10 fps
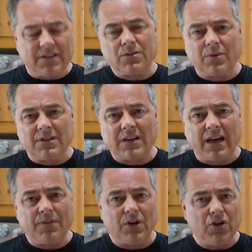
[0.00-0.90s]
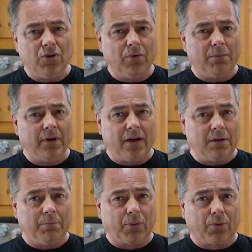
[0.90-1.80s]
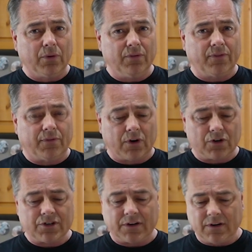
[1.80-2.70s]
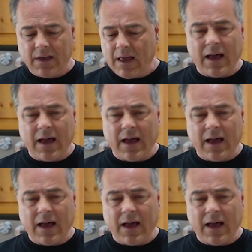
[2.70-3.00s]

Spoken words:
this one is kind of a new and improved version,